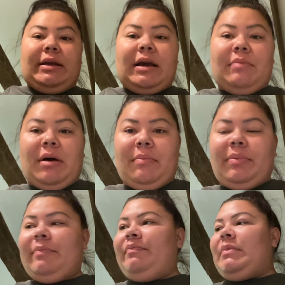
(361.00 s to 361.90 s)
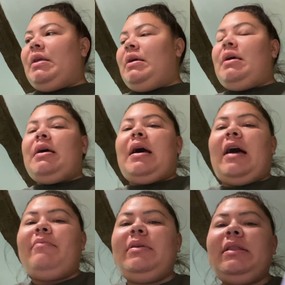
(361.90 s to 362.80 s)
to come up.
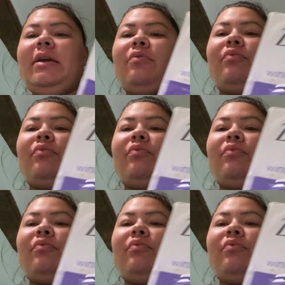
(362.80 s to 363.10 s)
I've been like